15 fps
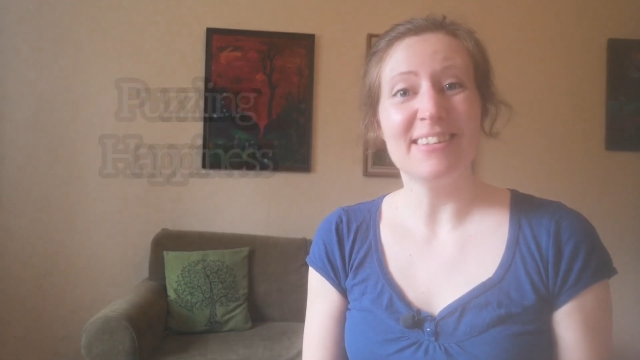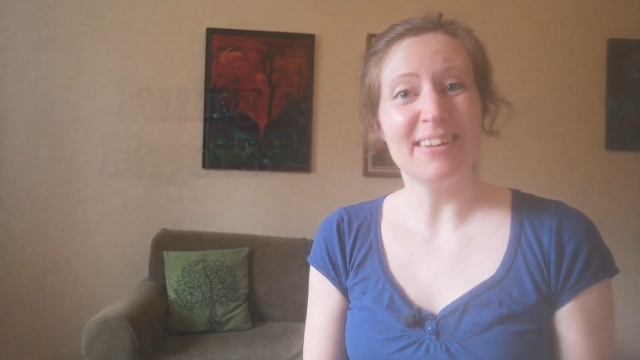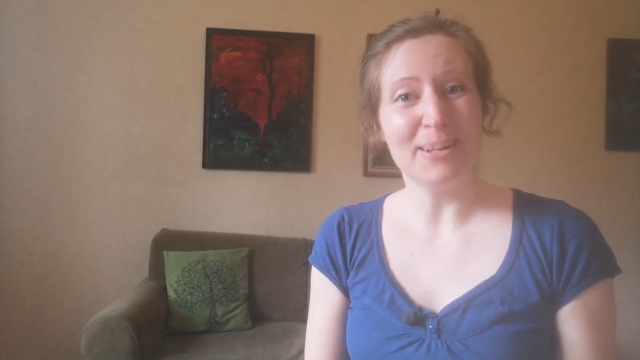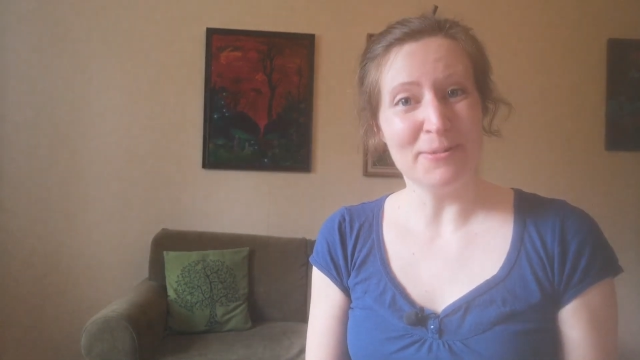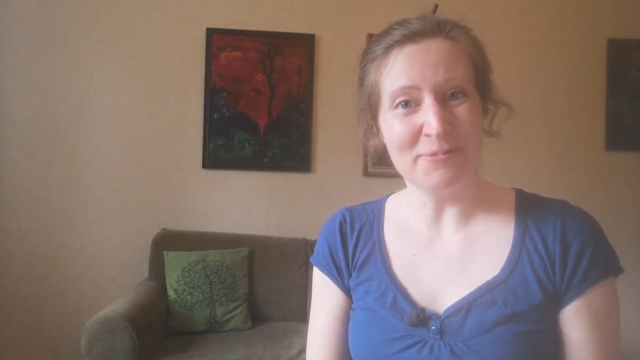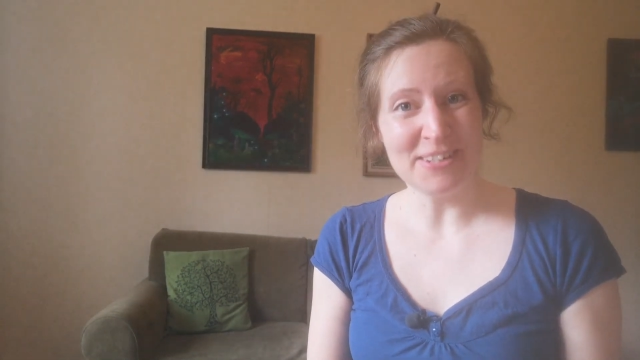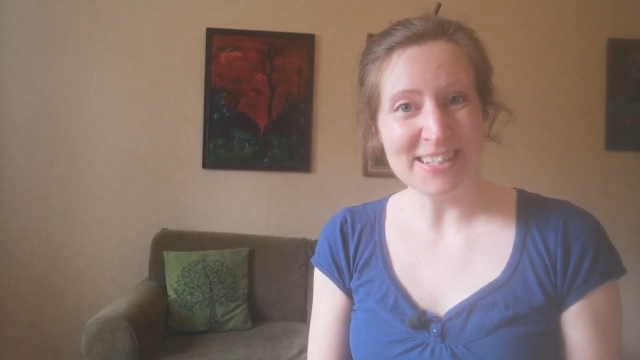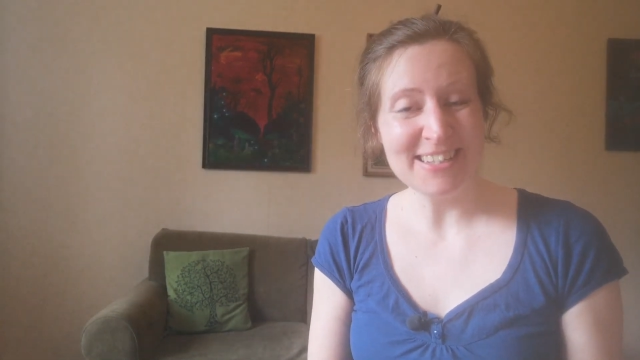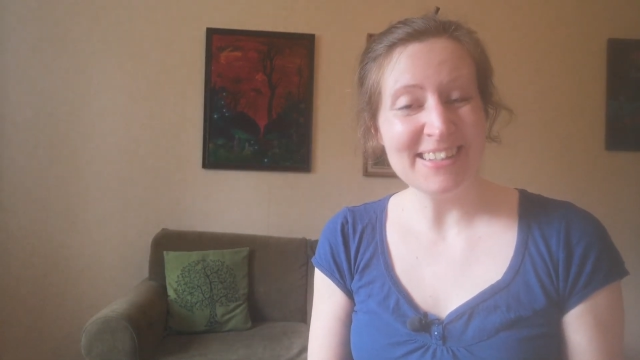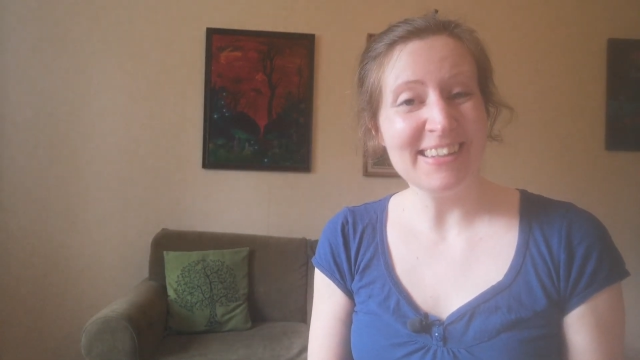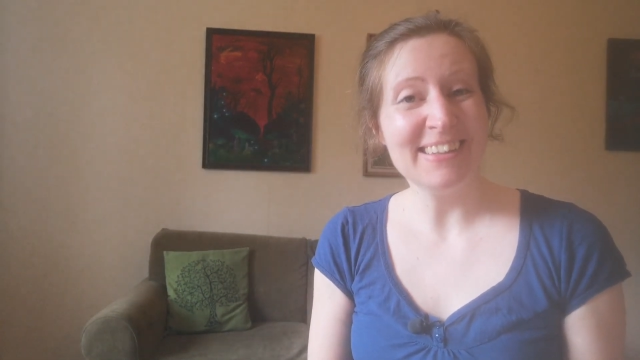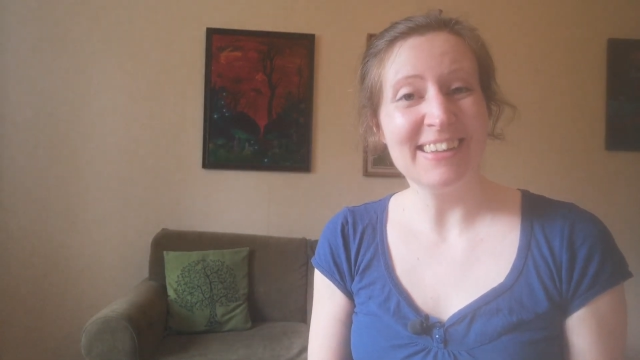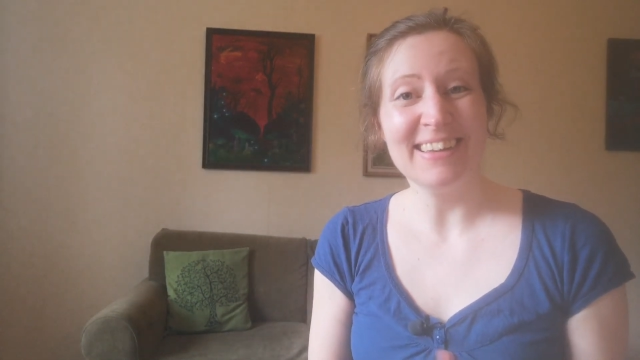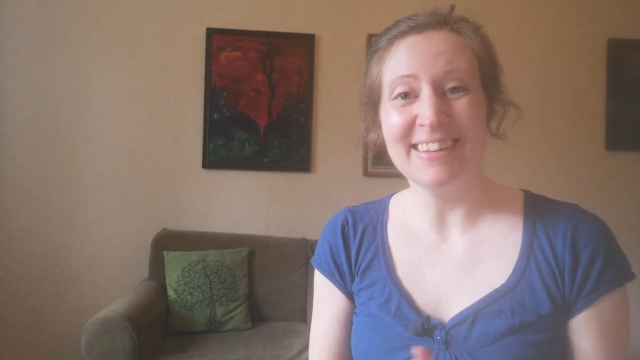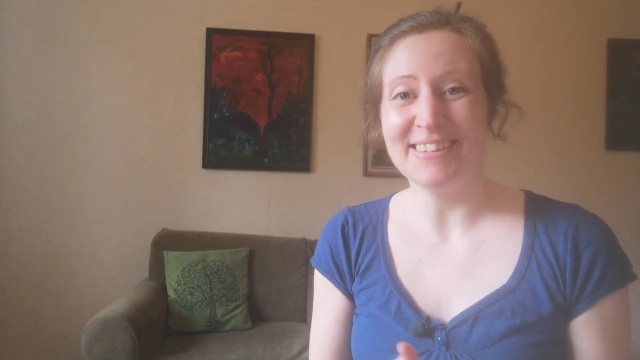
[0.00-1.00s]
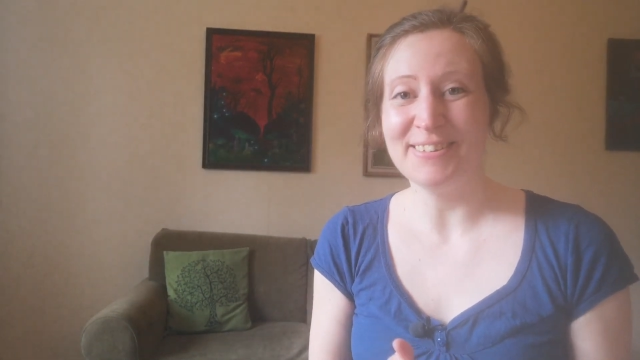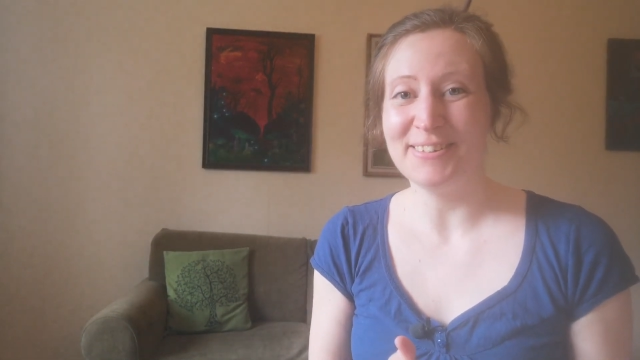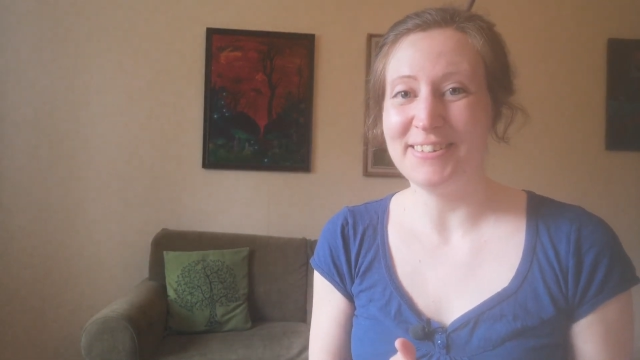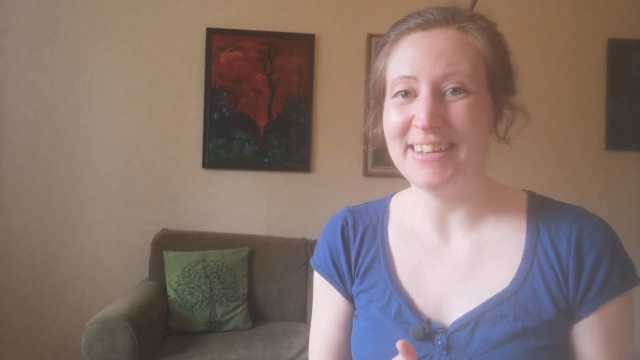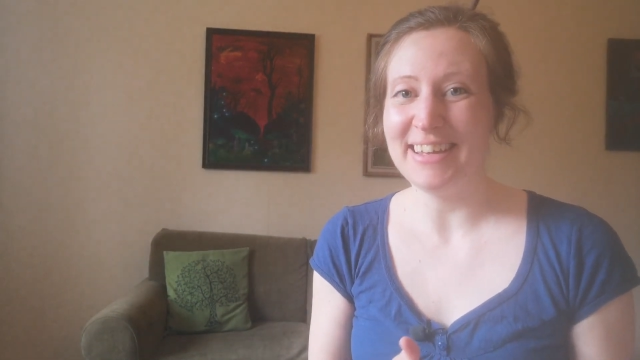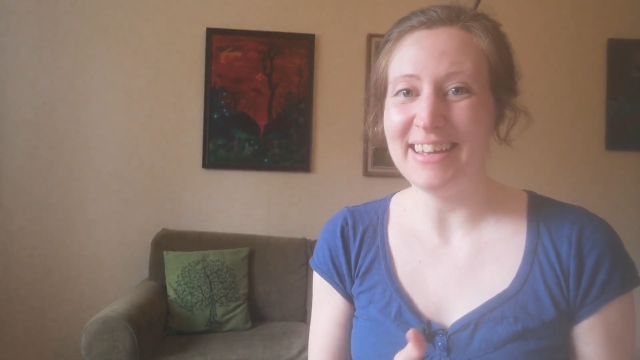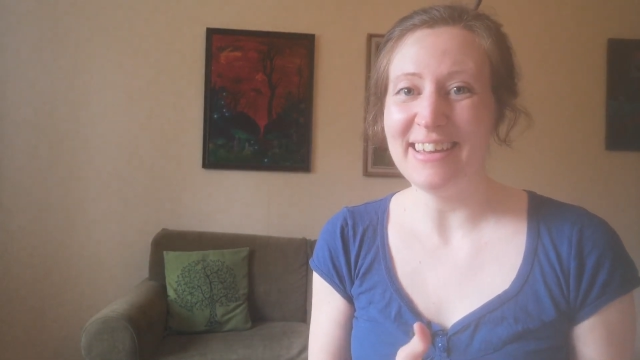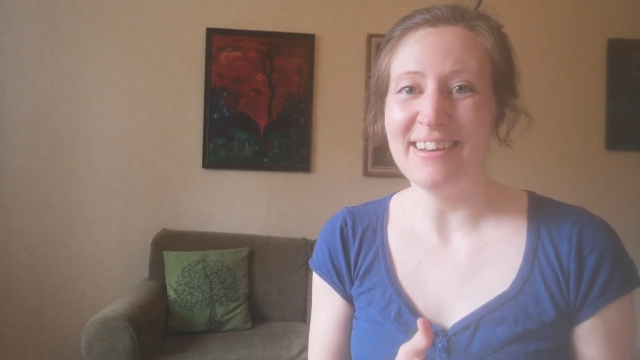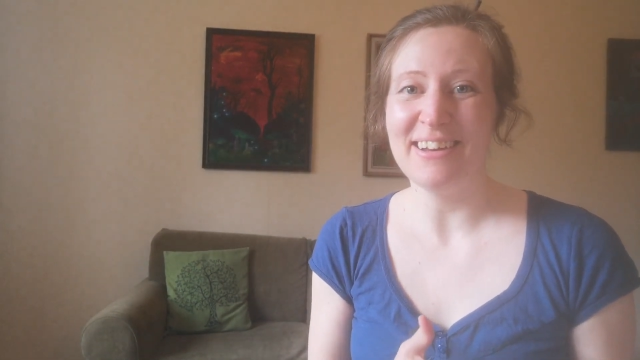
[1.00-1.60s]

I'm Vesna and today